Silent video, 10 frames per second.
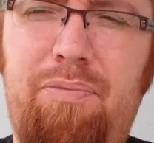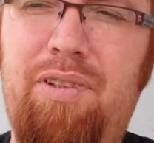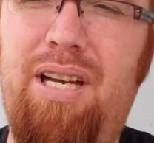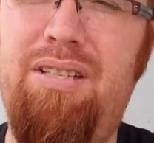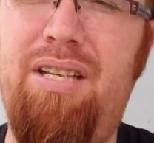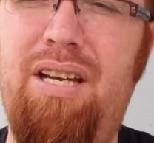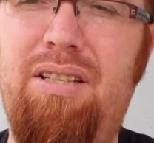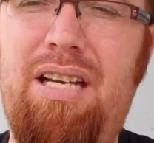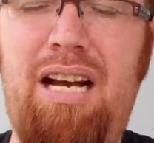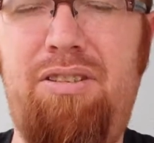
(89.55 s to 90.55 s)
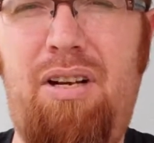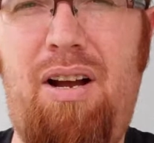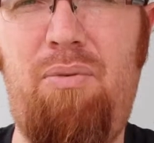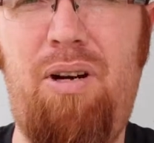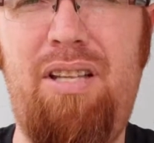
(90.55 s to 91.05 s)
The guy says, I shall
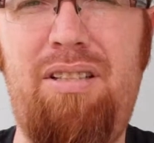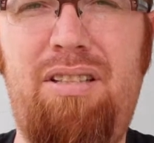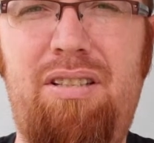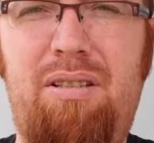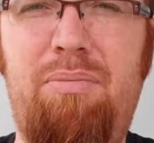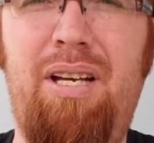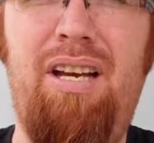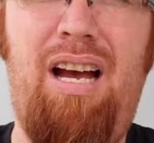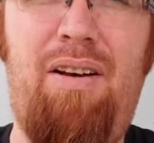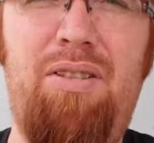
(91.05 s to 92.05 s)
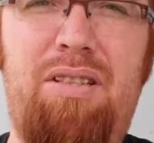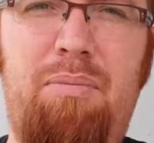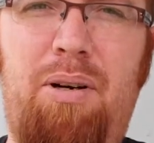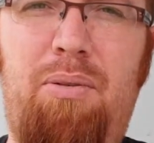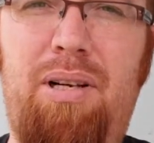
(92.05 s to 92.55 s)
have one in the system. I have a
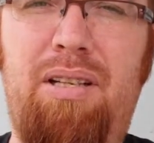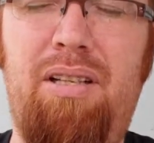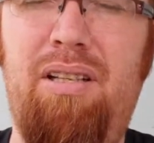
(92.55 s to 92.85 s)
demo one.